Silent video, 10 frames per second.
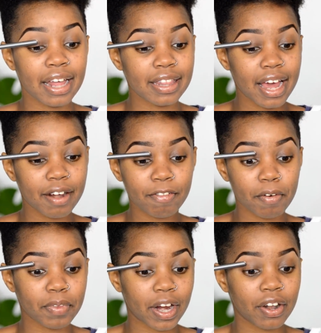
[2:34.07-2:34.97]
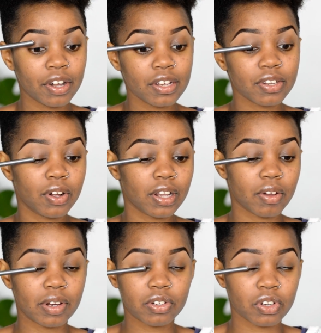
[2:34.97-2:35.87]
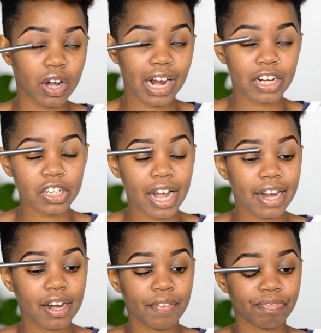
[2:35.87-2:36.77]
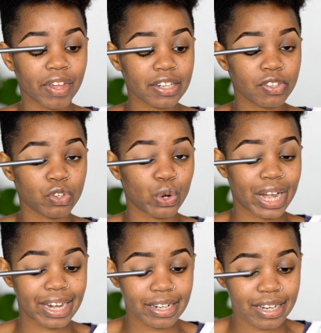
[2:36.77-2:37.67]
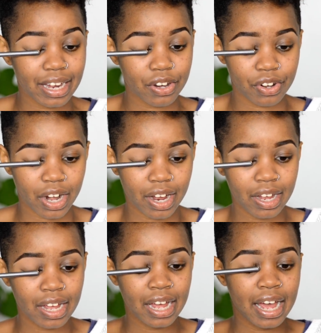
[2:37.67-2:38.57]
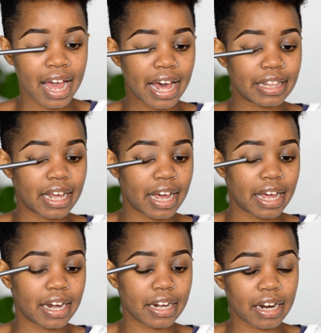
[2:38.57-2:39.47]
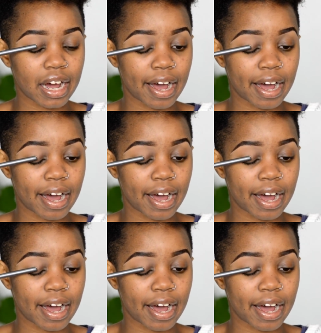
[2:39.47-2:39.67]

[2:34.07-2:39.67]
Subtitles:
And then from the crease all the way to your lash line, that's your lid area. And then